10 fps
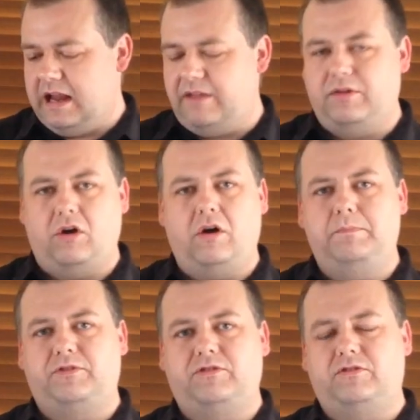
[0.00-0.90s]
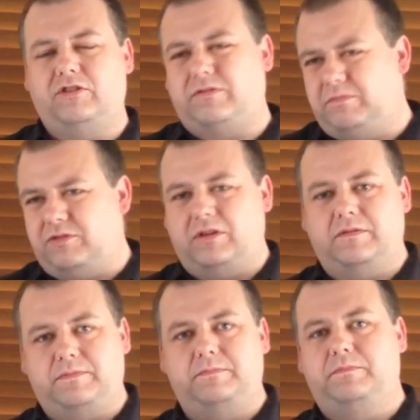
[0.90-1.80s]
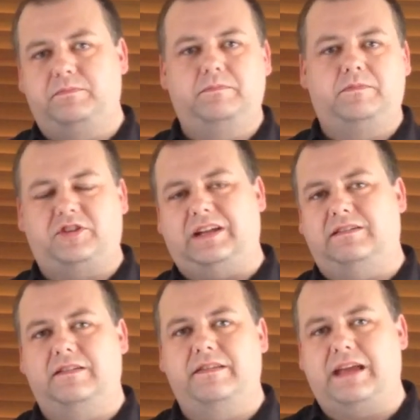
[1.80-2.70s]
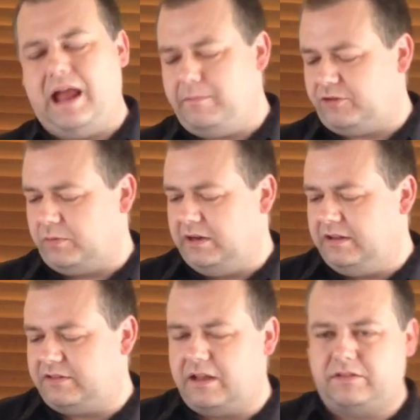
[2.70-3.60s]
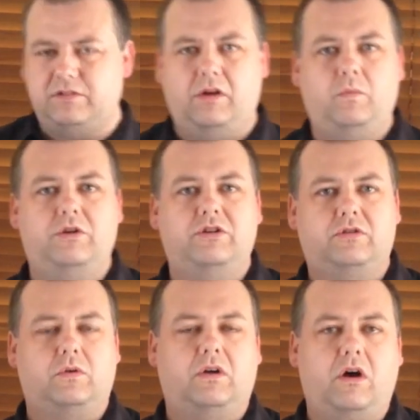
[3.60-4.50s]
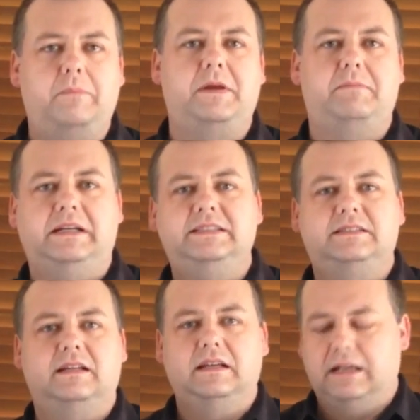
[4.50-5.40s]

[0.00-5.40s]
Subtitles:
And the hops just sort of settle in the gaps, really. It's not what you'd call a hoppy beast.